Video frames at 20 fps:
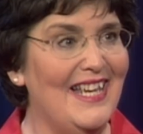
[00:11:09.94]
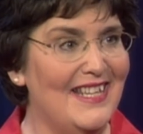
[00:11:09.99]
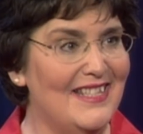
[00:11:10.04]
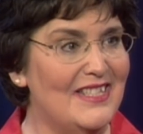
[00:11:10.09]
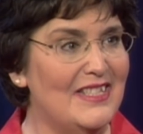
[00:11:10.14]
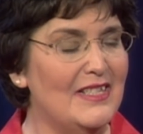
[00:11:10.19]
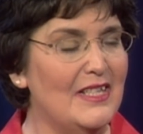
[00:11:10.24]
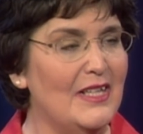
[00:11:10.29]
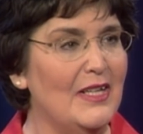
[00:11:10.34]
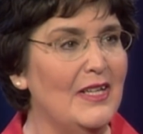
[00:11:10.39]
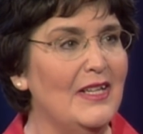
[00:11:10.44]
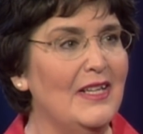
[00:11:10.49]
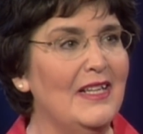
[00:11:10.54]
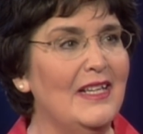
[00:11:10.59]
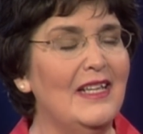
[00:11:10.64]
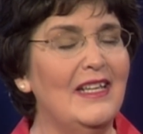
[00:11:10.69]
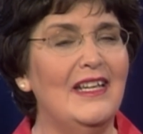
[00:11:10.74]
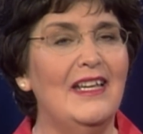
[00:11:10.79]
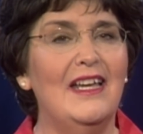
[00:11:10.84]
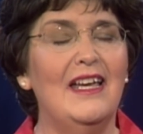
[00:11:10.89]
what happened
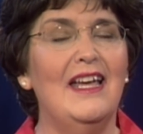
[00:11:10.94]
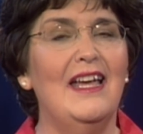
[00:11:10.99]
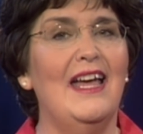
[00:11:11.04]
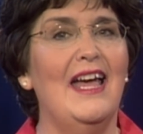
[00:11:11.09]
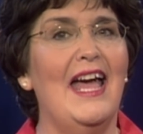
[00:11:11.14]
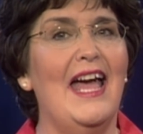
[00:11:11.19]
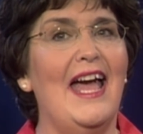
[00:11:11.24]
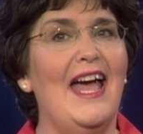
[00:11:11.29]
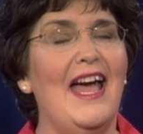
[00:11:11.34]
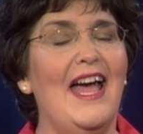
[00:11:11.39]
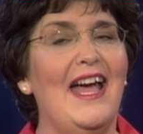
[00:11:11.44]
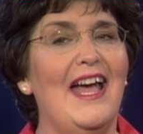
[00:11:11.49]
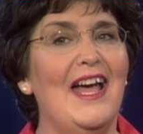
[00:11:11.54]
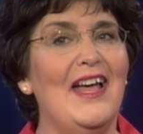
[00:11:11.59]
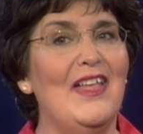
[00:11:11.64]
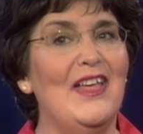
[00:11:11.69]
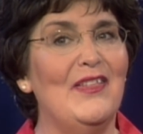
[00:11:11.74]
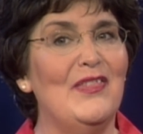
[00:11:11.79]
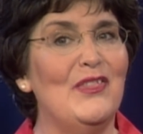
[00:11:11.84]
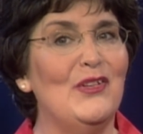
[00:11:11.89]
next?
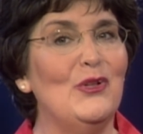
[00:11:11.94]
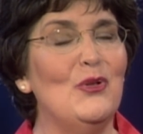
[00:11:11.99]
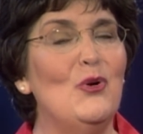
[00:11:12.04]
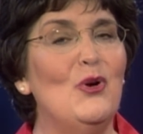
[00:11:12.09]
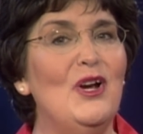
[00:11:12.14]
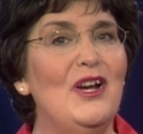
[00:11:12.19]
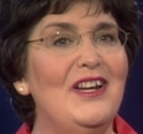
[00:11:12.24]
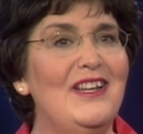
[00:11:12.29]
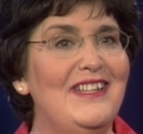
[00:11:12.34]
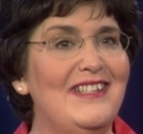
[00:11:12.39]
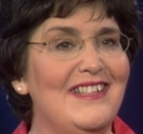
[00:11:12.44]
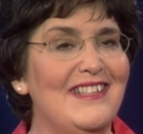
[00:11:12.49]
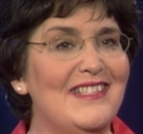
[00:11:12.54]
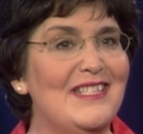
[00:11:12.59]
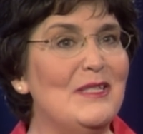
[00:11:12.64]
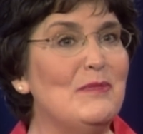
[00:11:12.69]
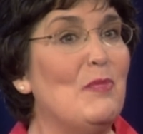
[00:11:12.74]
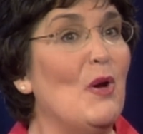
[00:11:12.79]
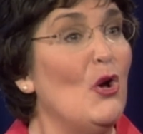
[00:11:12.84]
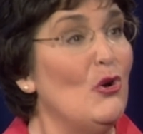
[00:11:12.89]
The Lord
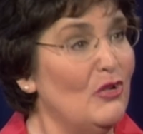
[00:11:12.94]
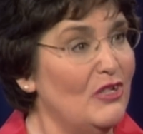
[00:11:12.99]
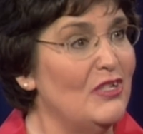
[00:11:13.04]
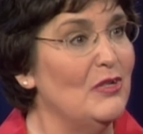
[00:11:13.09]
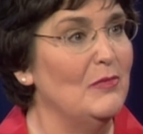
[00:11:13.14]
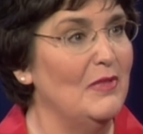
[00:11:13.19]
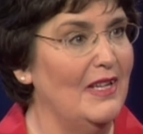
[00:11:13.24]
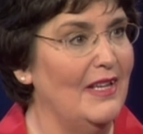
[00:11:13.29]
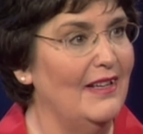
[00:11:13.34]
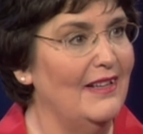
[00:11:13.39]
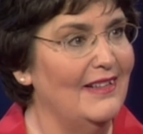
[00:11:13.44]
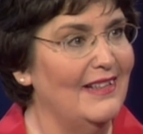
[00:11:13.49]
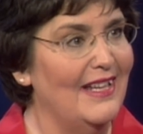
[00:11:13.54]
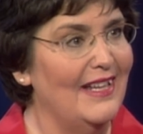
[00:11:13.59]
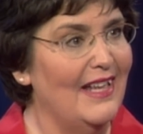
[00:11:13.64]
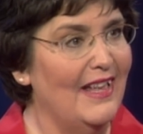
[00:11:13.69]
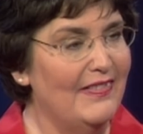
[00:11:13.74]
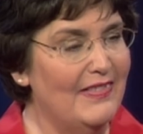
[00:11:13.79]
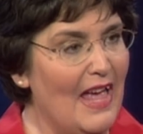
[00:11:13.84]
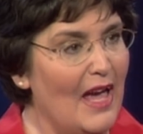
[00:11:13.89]
spoke to me
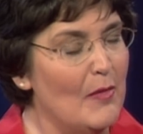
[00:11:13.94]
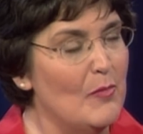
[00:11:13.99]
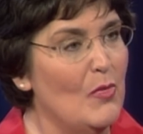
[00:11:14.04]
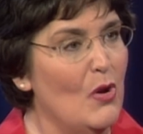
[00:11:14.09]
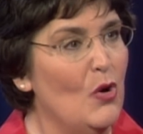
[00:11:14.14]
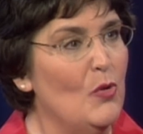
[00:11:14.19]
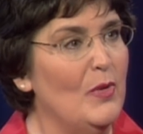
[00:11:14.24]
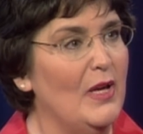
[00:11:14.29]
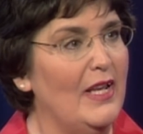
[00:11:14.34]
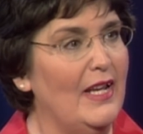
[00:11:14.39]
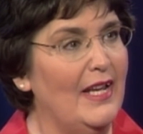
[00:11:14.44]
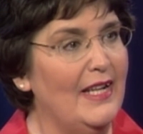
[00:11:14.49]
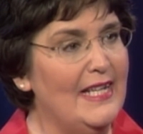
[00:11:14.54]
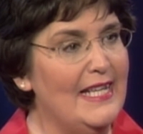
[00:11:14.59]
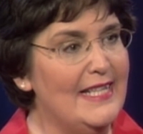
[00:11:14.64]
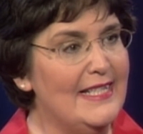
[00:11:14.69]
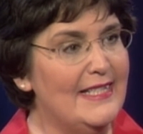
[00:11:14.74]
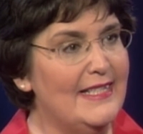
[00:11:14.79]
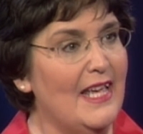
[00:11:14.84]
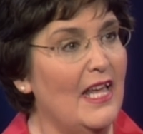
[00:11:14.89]
at that moment, and
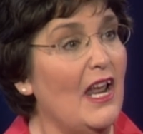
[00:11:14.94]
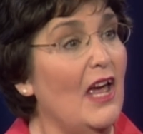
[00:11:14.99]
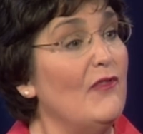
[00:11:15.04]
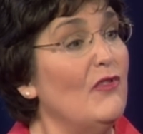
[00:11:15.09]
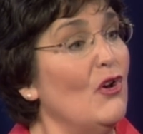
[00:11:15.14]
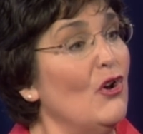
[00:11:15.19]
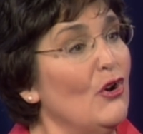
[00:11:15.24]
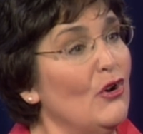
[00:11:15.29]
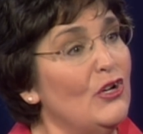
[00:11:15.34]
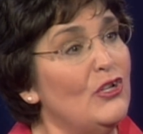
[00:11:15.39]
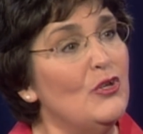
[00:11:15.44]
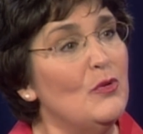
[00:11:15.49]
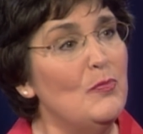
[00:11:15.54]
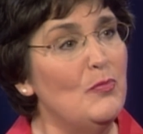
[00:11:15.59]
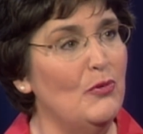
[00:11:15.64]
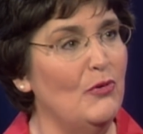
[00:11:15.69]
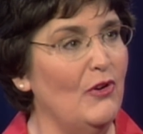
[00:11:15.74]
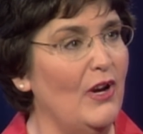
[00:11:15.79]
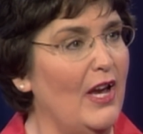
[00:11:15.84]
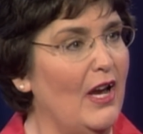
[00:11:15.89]
he said, I've heard your
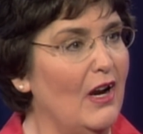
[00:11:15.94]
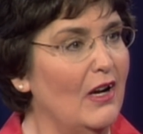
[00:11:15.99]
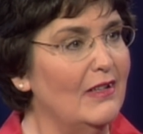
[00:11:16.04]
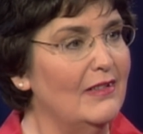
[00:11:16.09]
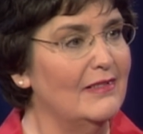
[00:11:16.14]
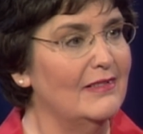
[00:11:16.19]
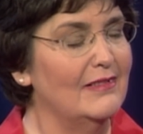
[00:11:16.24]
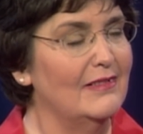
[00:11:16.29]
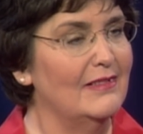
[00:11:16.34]
prayer.